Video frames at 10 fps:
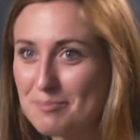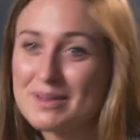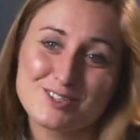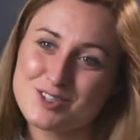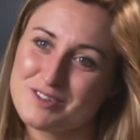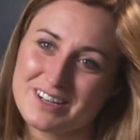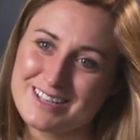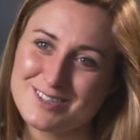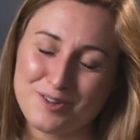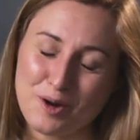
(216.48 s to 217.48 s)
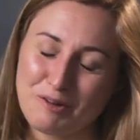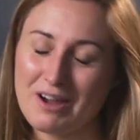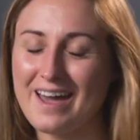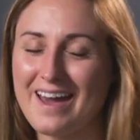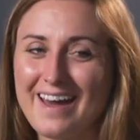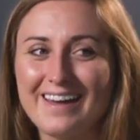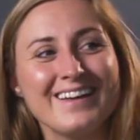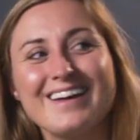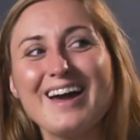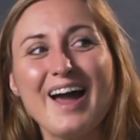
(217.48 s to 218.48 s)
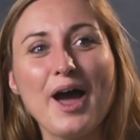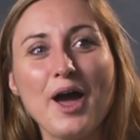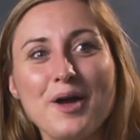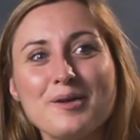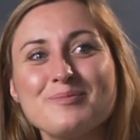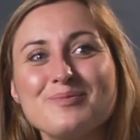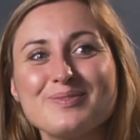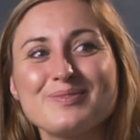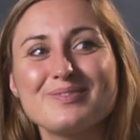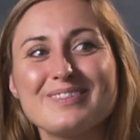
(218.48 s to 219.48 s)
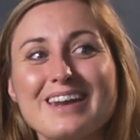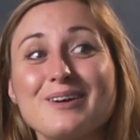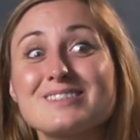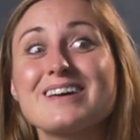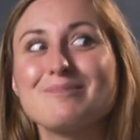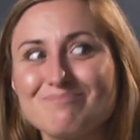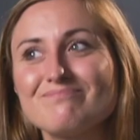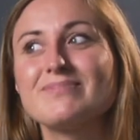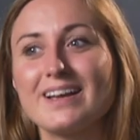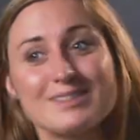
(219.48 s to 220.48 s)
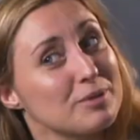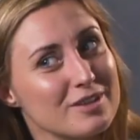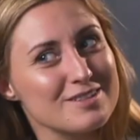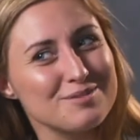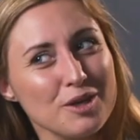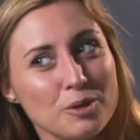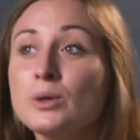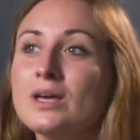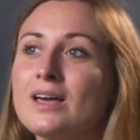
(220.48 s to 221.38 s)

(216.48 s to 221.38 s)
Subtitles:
Miss, do you realise you've got grey hair? And I was like, that's because of you.